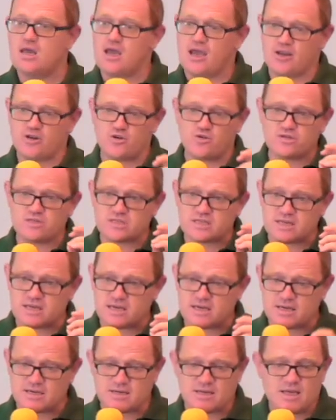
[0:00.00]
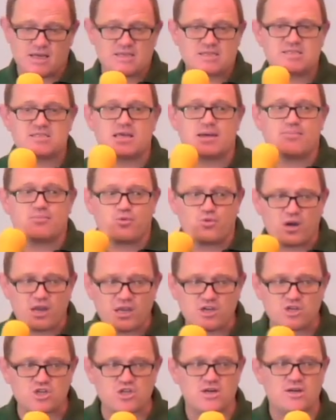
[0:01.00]
and you're seeing
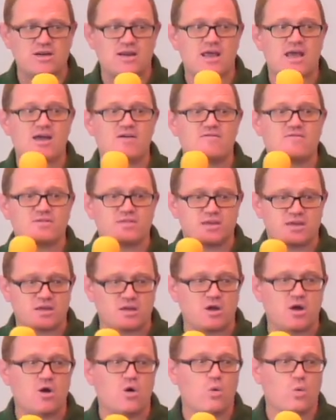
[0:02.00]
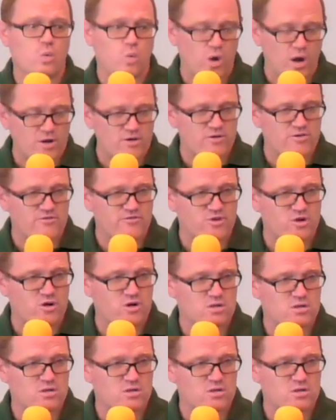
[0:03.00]
separation and everything, wonderful.